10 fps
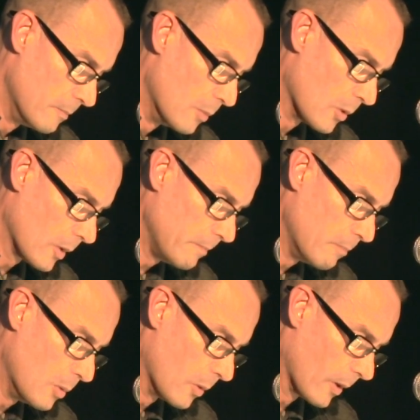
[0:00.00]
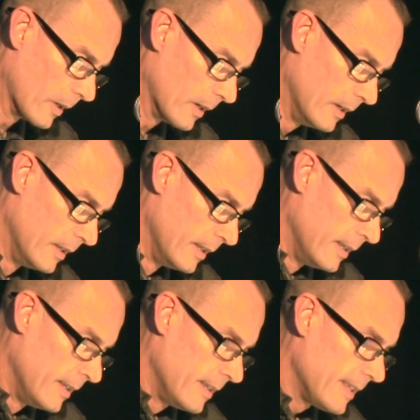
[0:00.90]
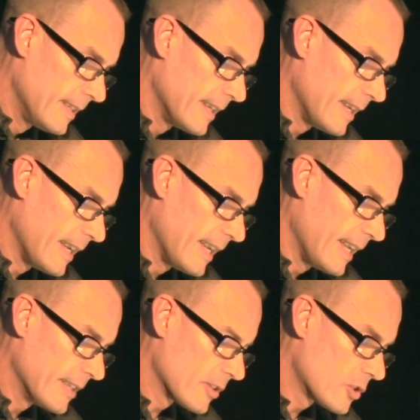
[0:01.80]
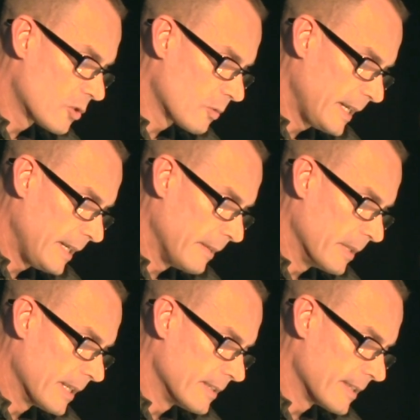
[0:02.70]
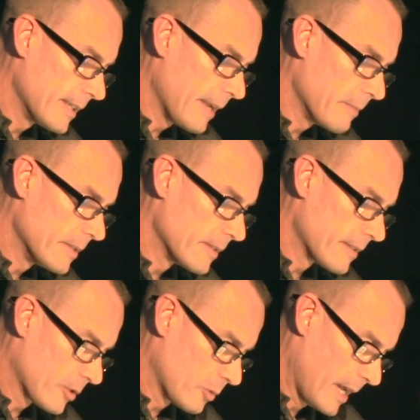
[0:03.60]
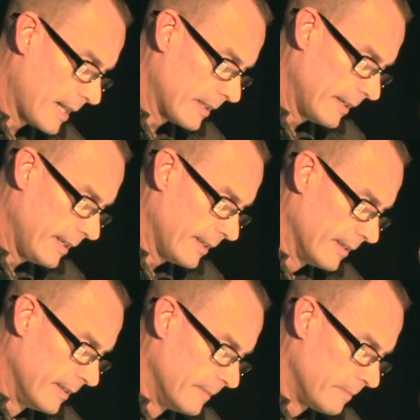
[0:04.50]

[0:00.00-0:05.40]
more and more extreme into gay men's sexuality.